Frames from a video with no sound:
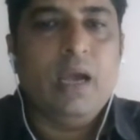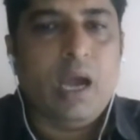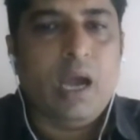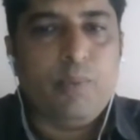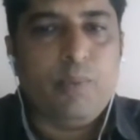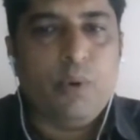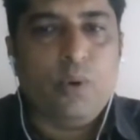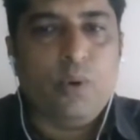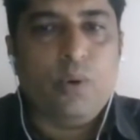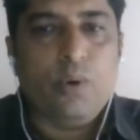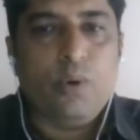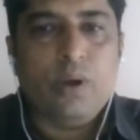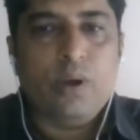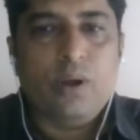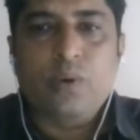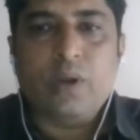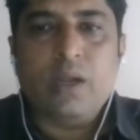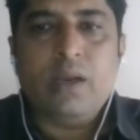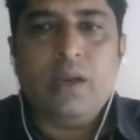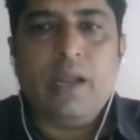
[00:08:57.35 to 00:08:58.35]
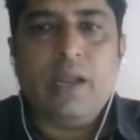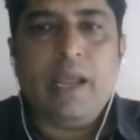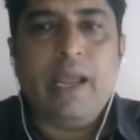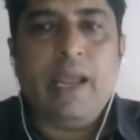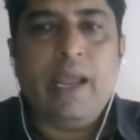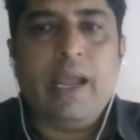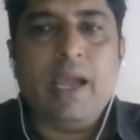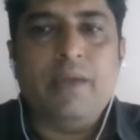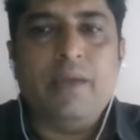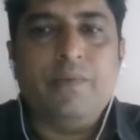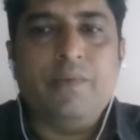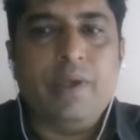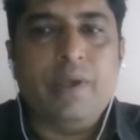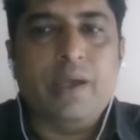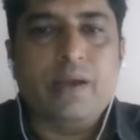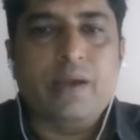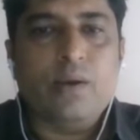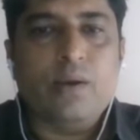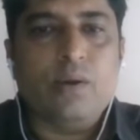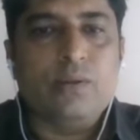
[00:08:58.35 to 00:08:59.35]
upload to run AI
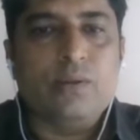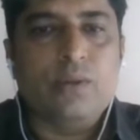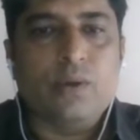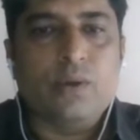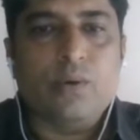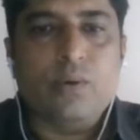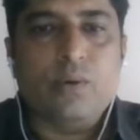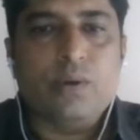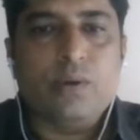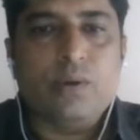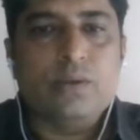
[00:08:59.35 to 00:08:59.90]
vehicle on the road.